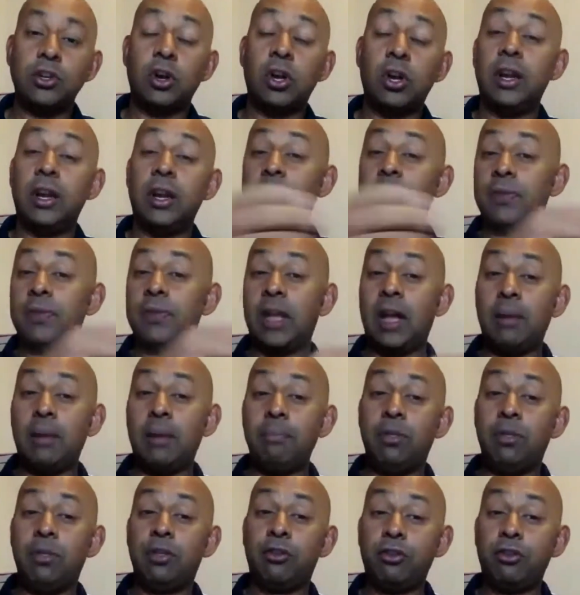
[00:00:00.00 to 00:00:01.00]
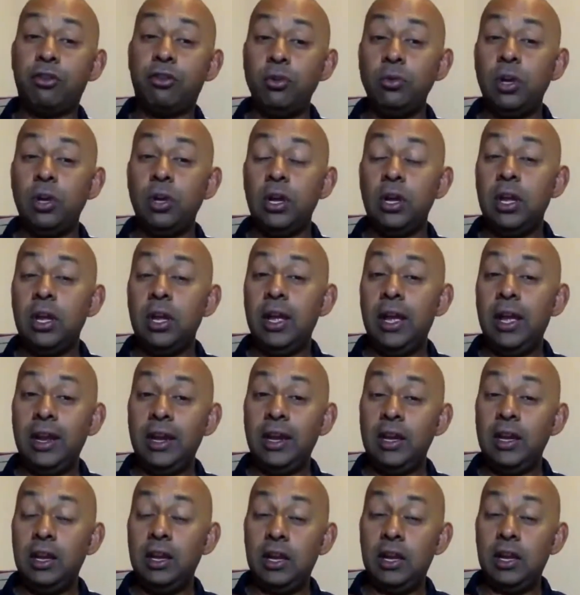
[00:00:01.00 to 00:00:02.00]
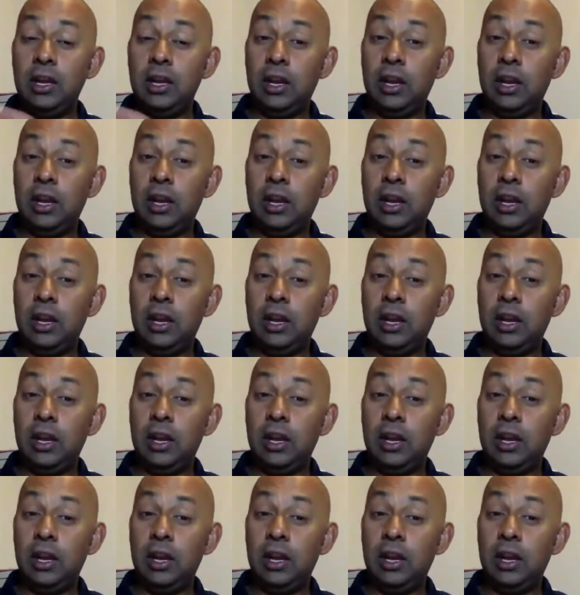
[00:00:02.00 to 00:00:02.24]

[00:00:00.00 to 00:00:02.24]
It's not going to come through and